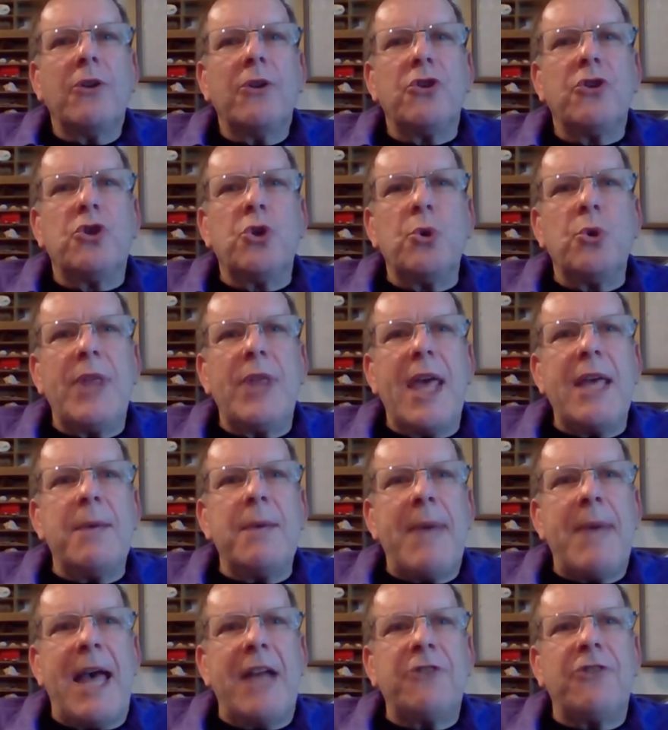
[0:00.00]
do they
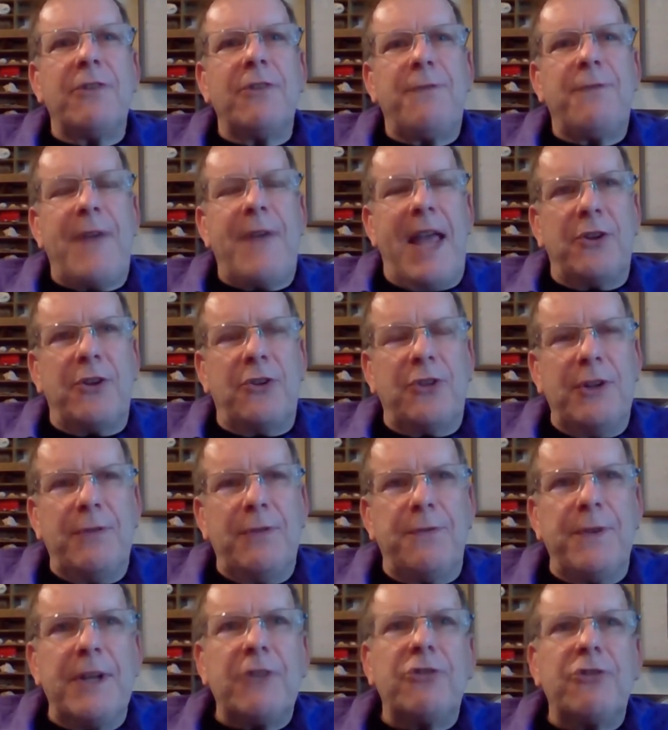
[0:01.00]
imagine fantasy
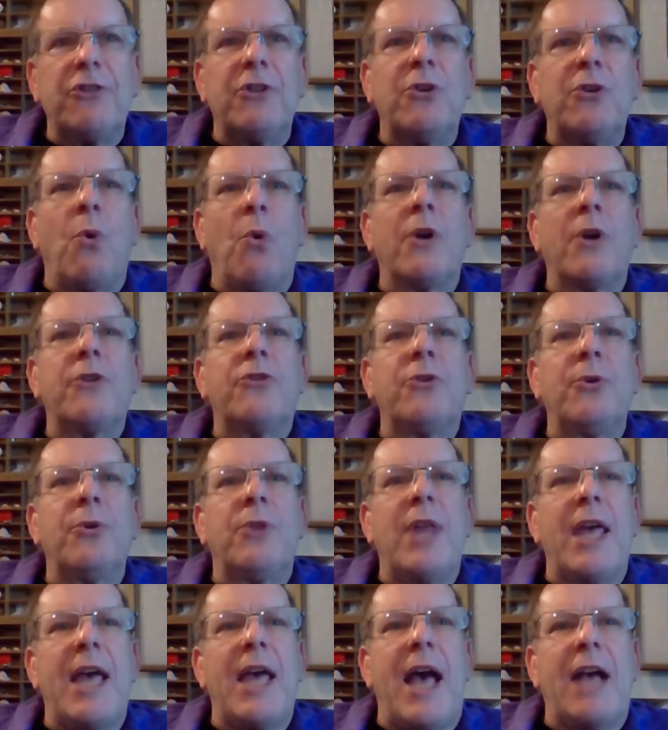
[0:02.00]
fiction or do
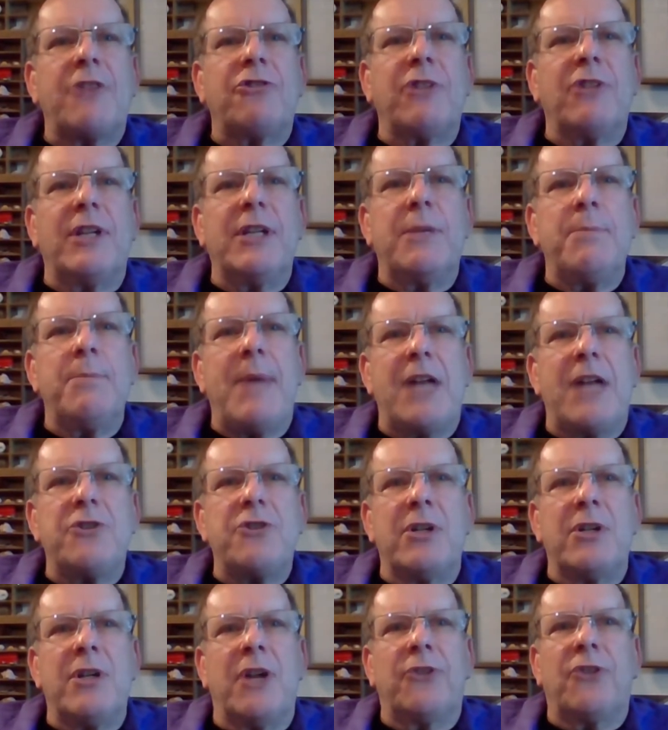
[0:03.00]
they actually
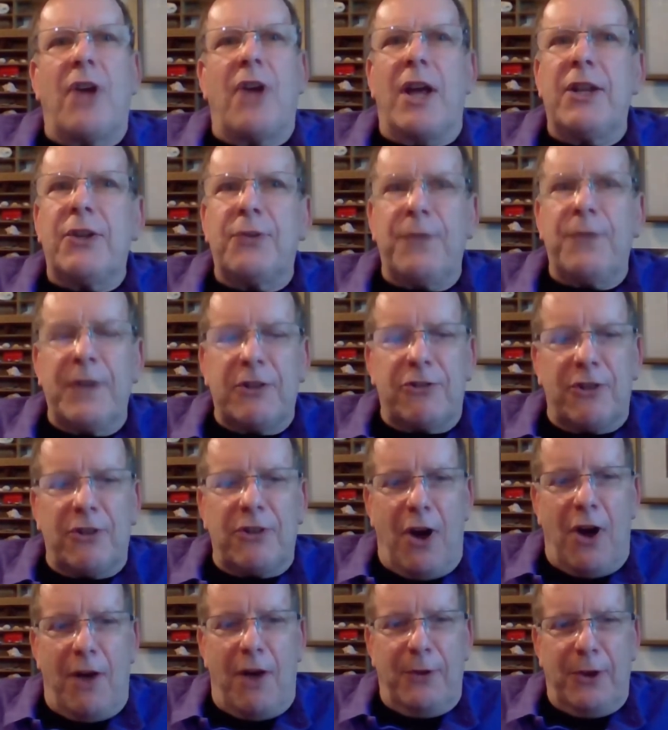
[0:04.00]
imagine a science fiction
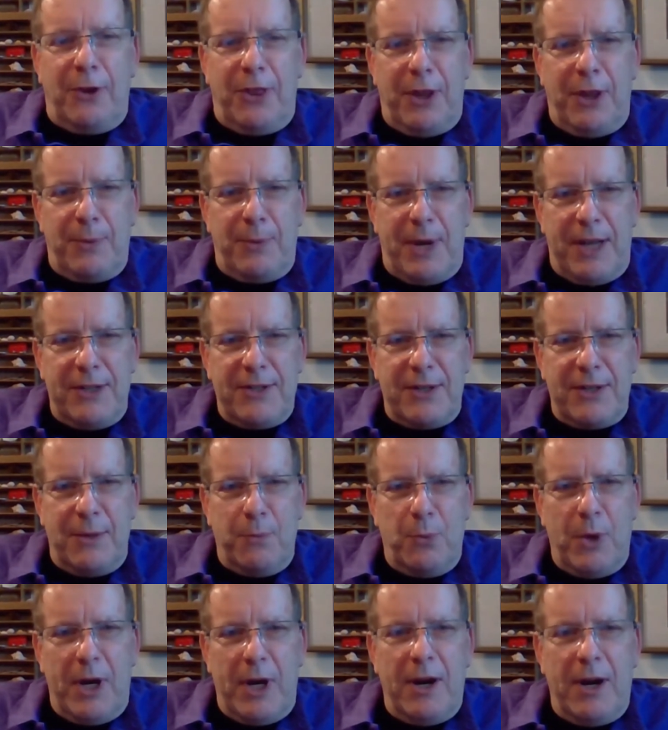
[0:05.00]
novel they read
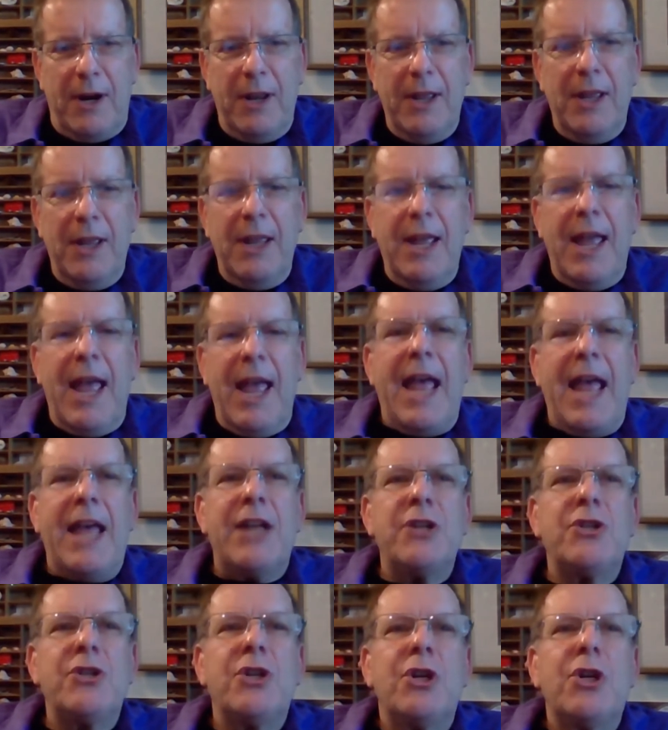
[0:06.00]
somewhere?
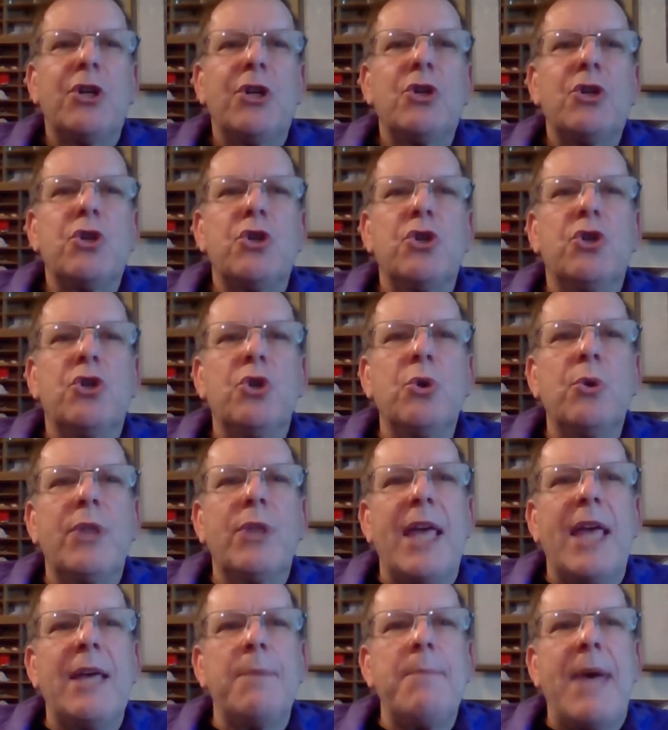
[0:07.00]
And do
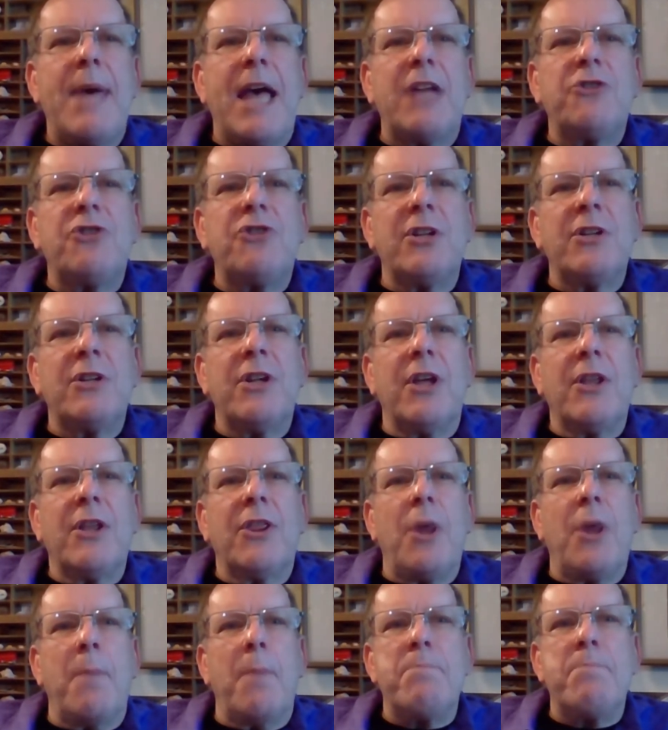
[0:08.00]
they imagine
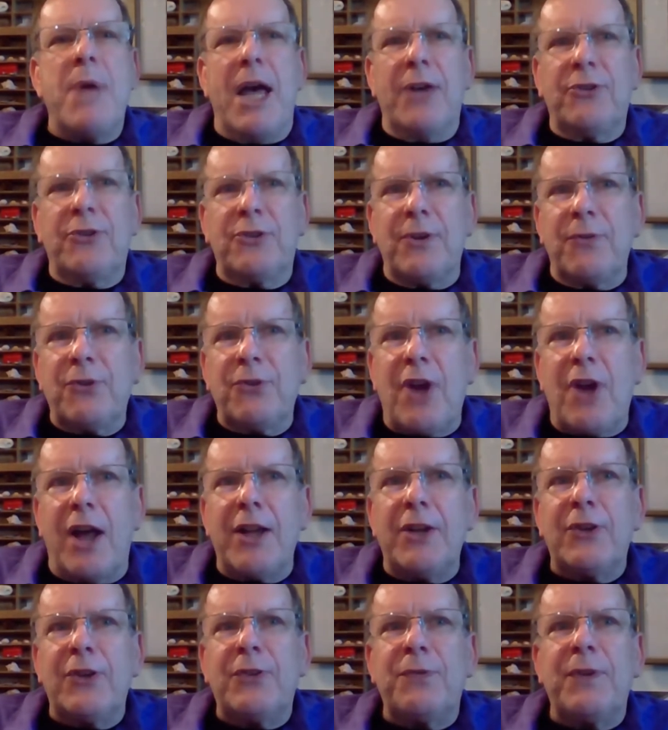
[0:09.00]
the best of
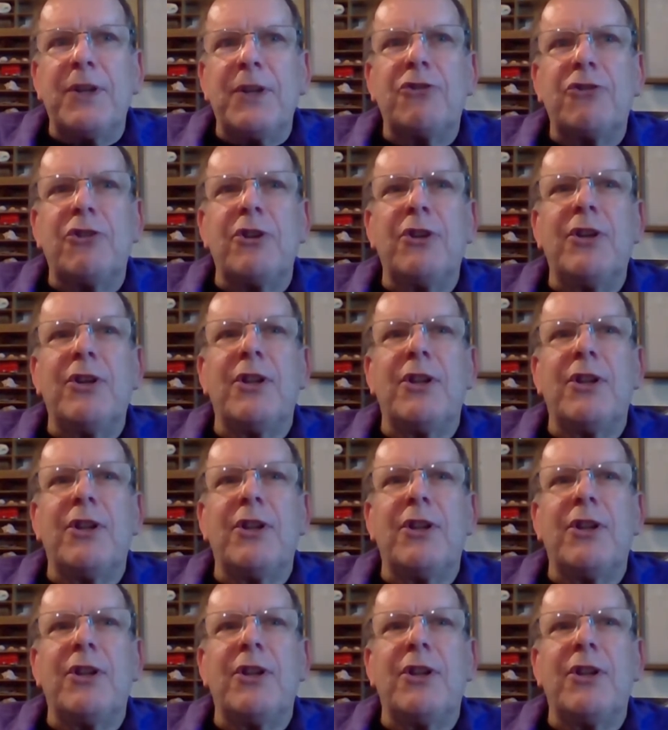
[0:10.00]
science fiction?